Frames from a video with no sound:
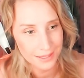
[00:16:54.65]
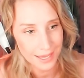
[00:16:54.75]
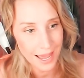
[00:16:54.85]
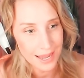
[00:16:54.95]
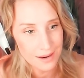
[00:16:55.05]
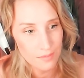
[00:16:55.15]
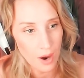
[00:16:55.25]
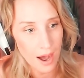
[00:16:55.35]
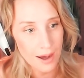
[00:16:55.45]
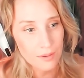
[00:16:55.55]
Kate,
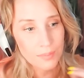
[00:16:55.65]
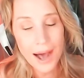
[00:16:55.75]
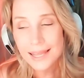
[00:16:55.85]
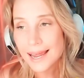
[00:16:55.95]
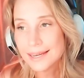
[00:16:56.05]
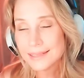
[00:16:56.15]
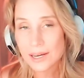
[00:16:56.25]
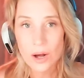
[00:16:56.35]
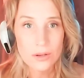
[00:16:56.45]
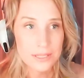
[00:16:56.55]
pylang
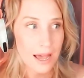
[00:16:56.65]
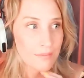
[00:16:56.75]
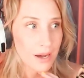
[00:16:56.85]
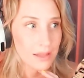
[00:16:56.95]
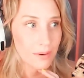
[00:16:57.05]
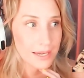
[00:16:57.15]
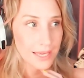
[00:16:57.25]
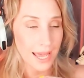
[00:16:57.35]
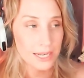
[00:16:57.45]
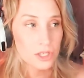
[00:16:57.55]
that whole time, by the way,
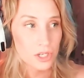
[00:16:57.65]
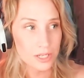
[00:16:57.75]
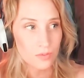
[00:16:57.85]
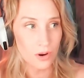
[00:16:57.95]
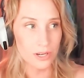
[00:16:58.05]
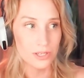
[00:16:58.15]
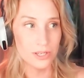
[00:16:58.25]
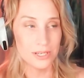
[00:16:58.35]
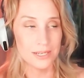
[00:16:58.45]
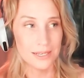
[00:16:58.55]
Kate, just wanted
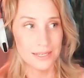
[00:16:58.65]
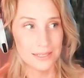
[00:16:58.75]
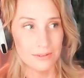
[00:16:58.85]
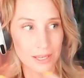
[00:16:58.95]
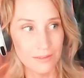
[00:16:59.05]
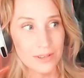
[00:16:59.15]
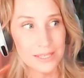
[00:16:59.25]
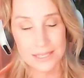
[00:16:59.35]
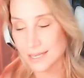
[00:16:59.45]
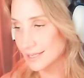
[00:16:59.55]
you to
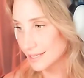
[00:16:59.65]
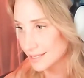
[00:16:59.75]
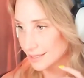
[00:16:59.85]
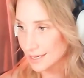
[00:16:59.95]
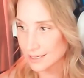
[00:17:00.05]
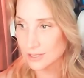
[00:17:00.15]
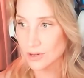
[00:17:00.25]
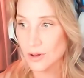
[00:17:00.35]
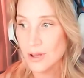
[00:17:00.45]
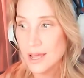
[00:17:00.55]
convince us and to let us
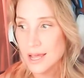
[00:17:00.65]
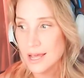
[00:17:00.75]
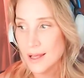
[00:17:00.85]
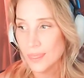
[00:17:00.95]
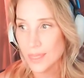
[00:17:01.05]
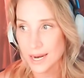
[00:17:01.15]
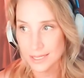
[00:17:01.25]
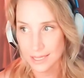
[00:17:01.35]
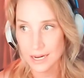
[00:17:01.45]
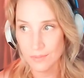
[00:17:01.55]
know that
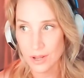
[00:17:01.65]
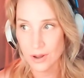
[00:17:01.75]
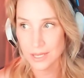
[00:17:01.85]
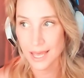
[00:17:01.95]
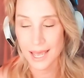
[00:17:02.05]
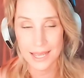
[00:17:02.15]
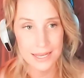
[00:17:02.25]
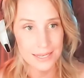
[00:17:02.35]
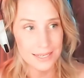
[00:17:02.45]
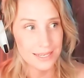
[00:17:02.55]
it's going to be
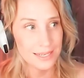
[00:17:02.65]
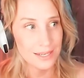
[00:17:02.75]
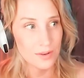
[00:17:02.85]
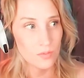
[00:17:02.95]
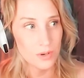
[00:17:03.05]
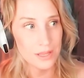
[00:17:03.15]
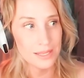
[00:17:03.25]
okay. With